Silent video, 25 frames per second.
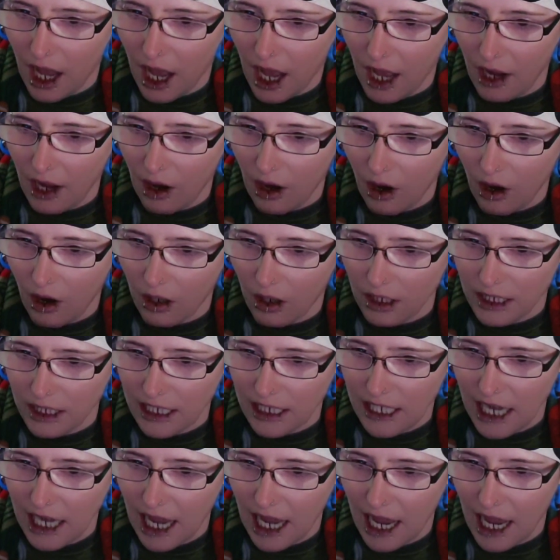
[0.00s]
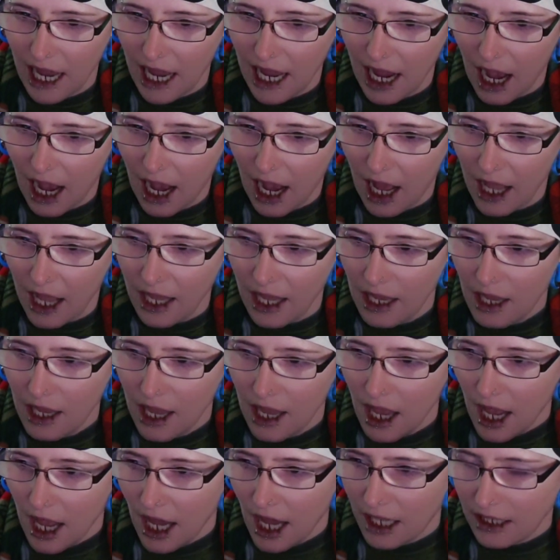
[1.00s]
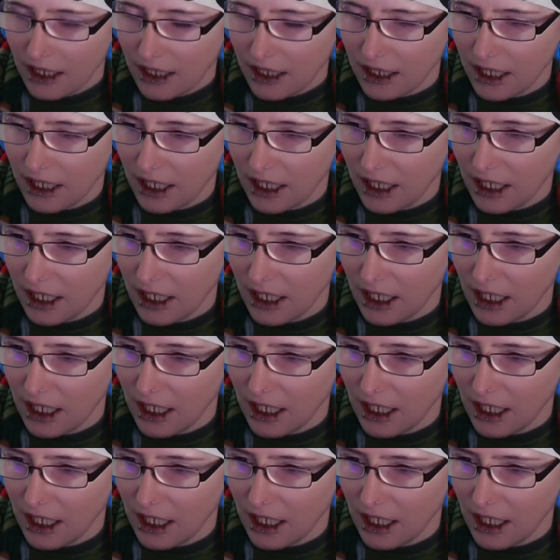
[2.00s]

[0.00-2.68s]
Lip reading: IRDAI, has taken